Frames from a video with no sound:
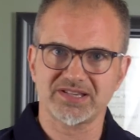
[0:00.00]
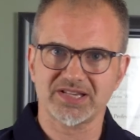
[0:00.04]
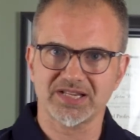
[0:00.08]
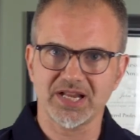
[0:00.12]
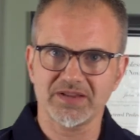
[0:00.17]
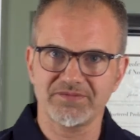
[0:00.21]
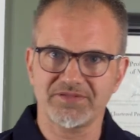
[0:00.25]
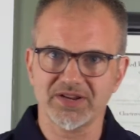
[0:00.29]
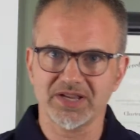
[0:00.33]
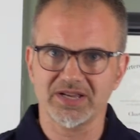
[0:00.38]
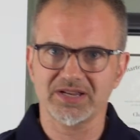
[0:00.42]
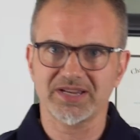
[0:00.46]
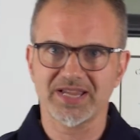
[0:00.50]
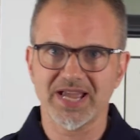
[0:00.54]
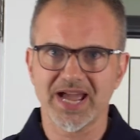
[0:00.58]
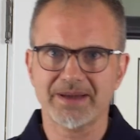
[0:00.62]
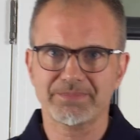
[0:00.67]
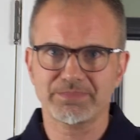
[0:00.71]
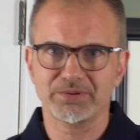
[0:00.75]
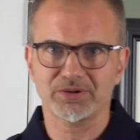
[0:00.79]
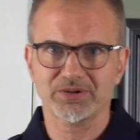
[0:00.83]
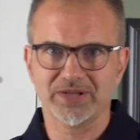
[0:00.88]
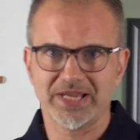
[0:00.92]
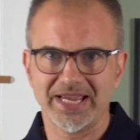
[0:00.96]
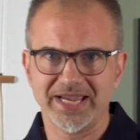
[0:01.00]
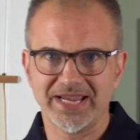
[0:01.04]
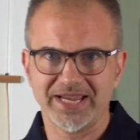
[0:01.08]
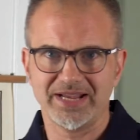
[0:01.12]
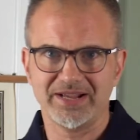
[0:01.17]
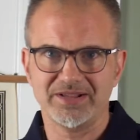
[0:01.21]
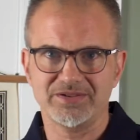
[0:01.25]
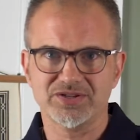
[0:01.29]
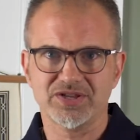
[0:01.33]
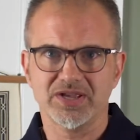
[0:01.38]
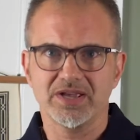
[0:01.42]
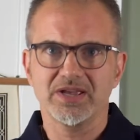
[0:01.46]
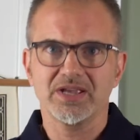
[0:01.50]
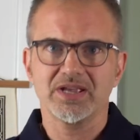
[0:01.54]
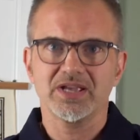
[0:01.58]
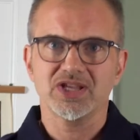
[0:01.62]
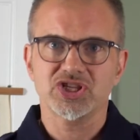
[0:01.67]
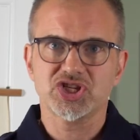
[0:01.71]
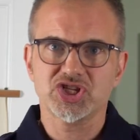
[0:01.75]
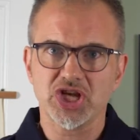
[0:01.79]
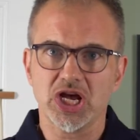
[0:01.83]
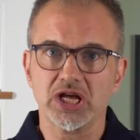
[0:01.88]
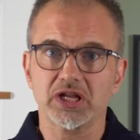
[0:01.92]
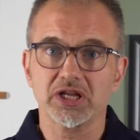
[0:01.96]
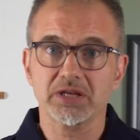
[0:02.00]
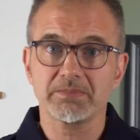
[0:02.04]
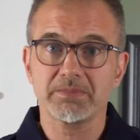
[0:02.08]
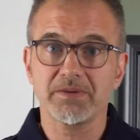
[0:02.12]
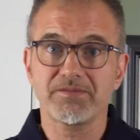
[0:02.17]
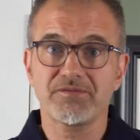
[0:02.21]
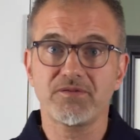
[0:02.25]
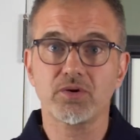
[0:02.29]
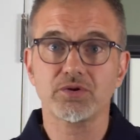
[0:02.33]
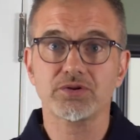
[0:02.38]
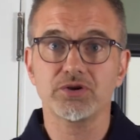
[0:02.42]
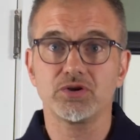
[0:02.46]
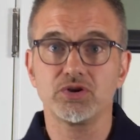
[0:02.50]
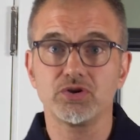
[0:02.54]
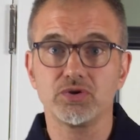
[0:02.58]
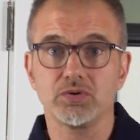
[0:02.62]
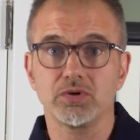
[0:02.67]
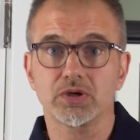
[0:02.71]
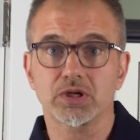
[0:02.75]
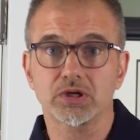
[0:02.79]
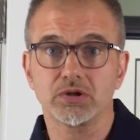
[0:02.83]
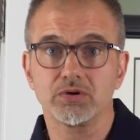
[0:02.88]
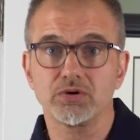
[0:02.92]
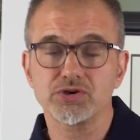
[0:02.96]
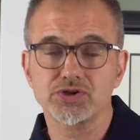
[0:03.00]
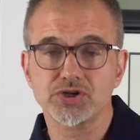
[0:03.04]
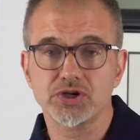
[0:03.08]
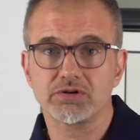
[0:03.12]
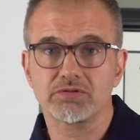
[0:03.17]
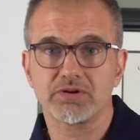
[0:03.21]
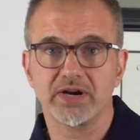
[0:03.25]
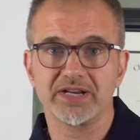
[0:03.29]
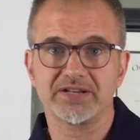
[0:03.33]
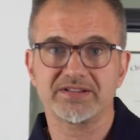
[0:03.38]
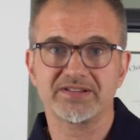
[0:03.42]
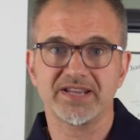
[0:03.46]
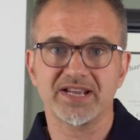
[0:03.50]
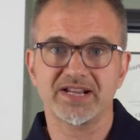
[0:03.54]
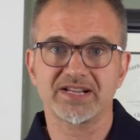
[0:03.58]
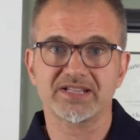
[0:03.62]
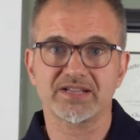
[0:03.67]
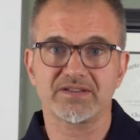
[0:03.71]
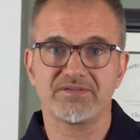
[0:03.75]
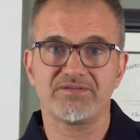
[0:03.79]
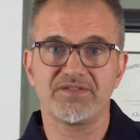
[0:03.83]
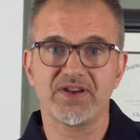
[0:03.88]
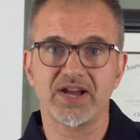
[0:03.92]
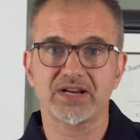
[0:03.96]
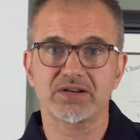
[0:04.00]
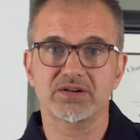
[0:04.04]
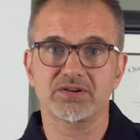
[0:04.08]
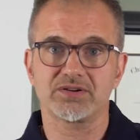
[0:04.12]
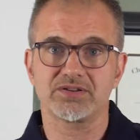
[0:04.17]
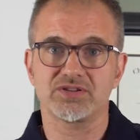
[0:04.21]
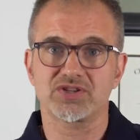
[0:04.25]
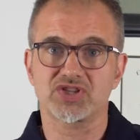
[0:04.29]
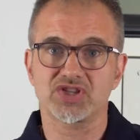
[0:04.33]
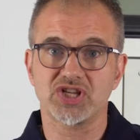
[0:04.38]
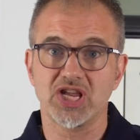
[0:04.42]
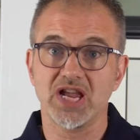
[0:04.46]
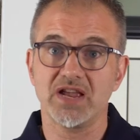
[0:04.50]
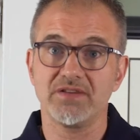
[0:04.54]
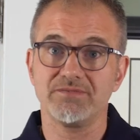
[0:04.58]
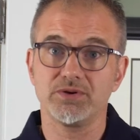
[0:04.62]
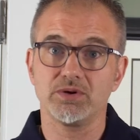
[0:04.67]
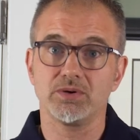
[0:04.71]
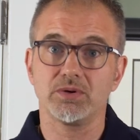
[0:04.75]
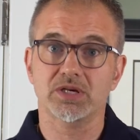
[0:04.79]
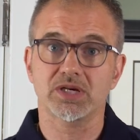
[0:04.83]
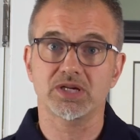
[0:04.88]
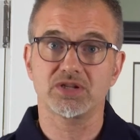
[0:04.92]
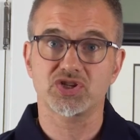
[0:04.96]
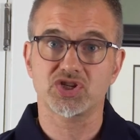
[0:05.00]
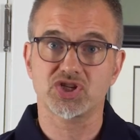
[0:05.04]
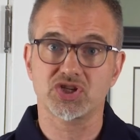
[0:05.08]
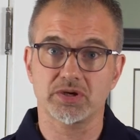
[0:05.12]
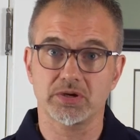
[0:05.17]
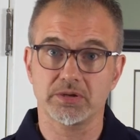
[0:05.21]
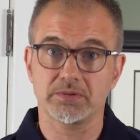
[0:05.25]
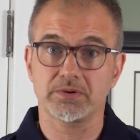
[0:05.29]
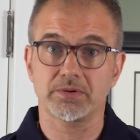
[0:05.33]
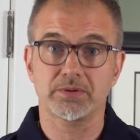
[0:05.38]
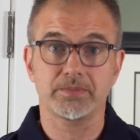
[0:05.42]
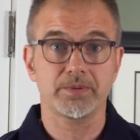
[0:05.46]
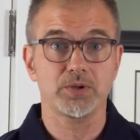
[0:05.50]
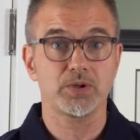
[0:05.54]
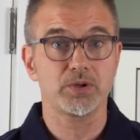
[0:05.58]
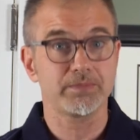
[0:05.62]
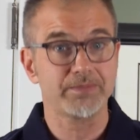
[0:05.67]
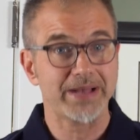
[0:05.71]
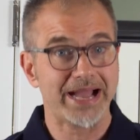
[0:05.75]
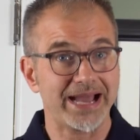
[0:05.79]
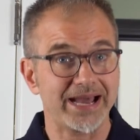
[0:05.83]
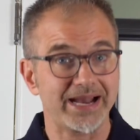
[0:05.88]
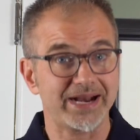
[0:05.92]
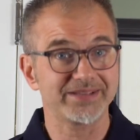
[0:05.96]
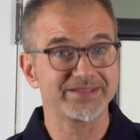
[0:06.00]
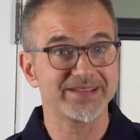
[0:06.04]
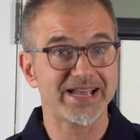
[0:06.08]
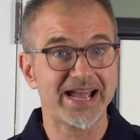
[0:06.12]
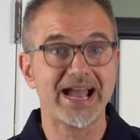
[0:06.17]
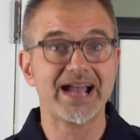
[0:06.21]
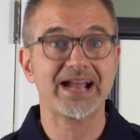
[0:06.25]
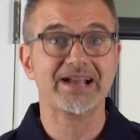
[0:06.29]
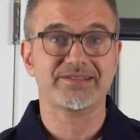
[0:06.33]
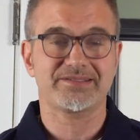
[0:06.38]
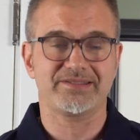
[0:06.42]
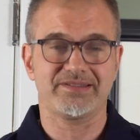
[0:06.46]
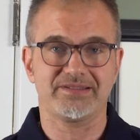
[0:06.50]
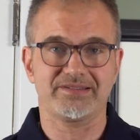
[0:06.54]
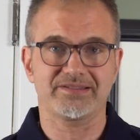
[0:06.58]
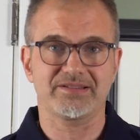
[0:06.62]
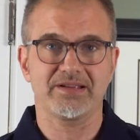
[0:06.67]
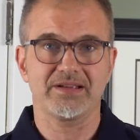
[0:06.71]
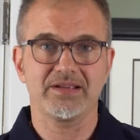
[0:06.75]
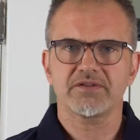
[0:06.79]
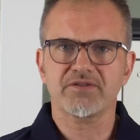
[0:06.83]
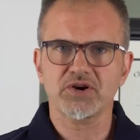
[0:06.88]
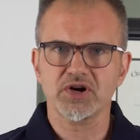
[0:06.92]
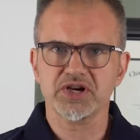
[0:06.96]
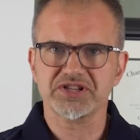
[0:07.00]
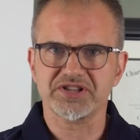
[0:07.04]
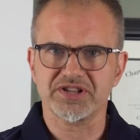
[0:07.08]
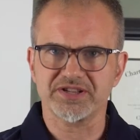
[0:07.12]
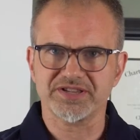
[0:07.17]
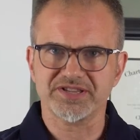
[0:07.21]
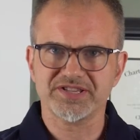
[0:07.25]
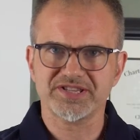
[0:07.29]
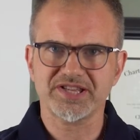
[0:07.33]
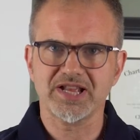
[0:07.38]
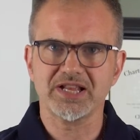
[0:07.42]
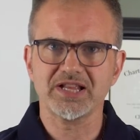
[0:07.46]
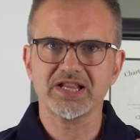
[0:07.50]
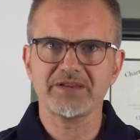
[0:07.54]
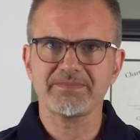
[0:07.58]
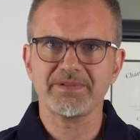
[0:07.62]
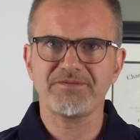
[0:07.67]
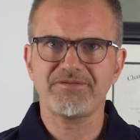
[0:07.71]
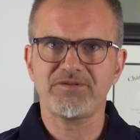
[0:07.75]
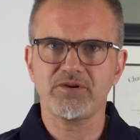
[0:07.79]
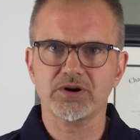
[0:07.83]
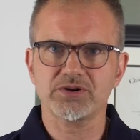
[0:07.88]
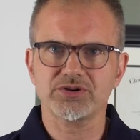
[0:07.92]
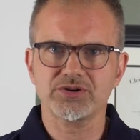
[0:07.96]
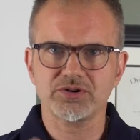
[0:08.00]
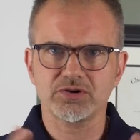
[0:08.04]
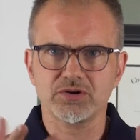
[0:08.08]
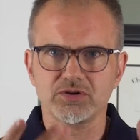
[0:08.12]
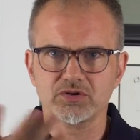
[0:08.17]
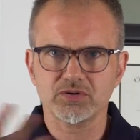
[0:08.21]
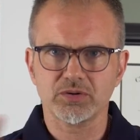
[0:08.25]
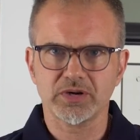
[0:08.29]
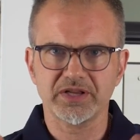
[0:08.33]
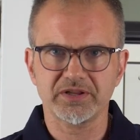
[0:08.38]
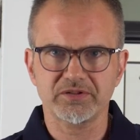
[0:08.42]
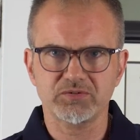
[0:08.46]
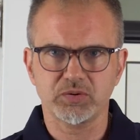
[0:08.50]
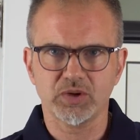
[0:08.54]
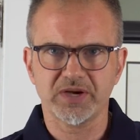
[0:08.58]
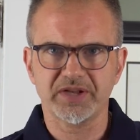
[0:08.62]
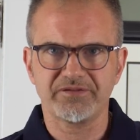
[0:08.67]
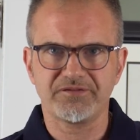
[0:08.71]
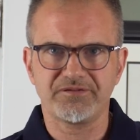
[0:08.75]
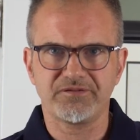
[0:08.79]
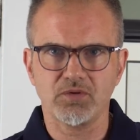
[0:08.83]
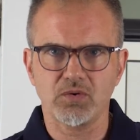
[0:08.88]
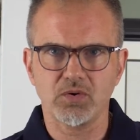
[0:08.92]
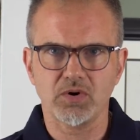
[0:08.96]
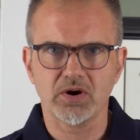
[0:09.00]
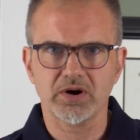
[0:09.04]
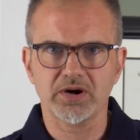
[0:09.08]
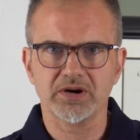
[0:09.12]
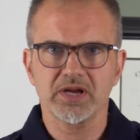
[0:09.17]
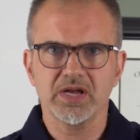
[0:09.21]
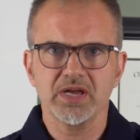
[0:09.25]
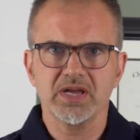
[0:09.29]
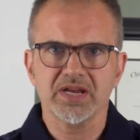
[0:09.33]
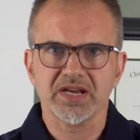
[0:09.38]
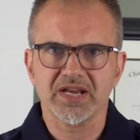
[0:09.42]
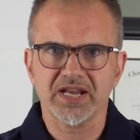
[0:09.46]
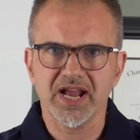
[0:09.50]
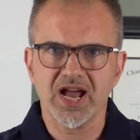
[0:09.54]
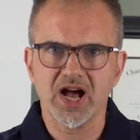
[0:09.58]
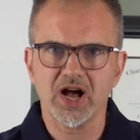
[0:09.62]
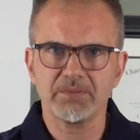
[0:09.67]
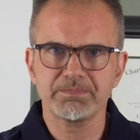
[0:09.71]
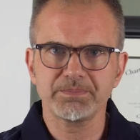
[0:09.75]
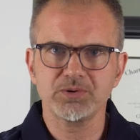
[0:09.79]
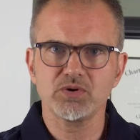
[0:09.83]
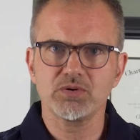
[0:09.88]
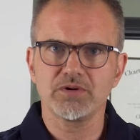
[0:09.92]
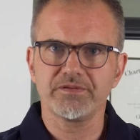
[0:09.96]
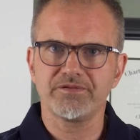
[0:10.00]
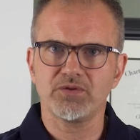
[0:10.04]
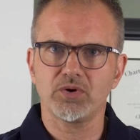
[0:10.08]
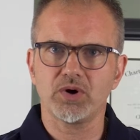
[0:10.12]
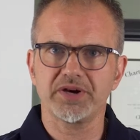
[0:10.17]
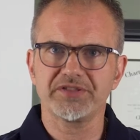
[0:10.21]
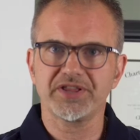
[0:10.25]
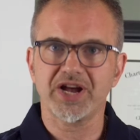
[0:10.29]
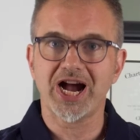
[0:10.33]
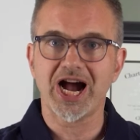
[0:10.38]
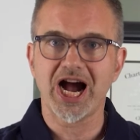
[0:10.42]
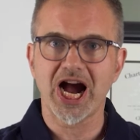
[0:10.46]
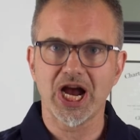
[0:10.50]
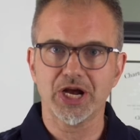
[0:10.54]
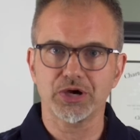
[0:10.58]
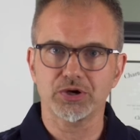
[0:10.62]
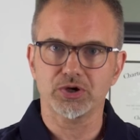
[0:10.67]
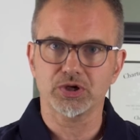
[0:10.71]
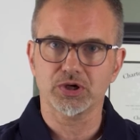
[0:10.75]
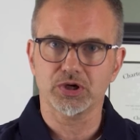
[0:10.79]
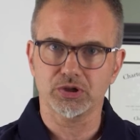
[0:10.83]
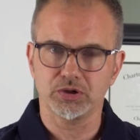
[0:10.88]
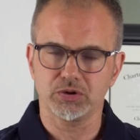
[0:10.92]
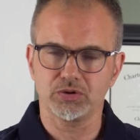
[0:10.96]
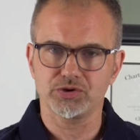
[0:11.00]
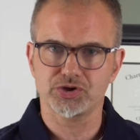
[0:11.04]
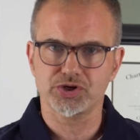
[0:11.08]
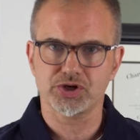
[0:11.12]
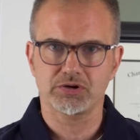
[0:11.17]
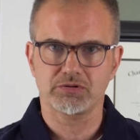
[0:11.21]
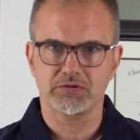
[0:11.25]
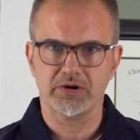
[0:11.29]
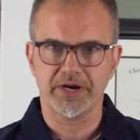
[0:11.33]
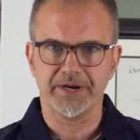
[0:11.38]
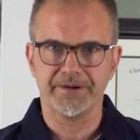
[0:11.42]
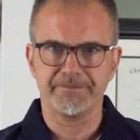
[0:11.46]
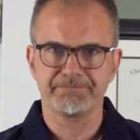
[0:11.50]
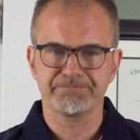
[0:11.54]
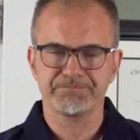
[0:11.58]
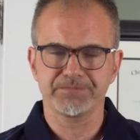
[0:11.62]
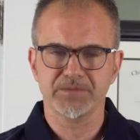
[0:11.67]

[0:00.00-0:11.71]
significant capital gains, selling before the new inclusion rate takes effect could save you a considerable amount of taxes. For instance, selling before June 2024 can help you avoid the higher inclusion rate.